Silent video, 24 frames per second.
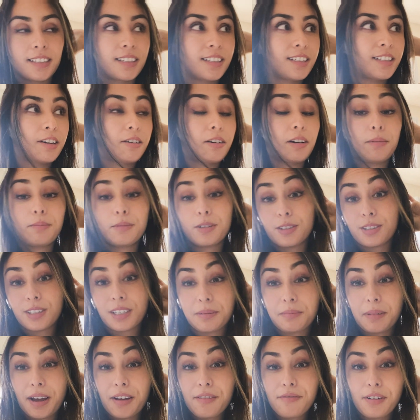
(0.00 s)
so I'm
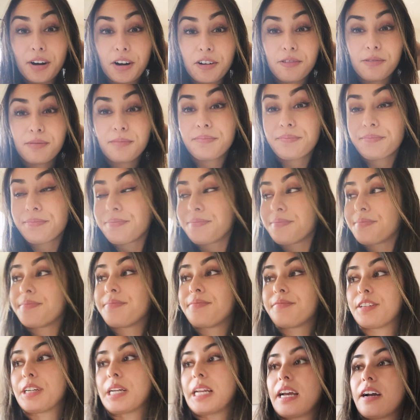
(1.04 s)
using my phone
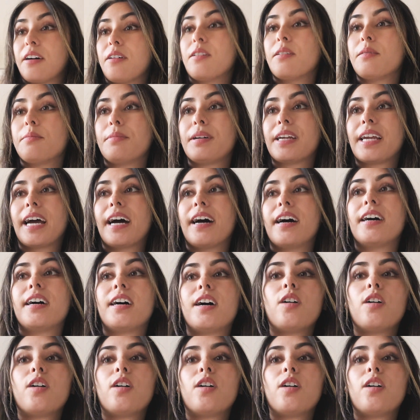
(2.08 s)
for now. But yeah,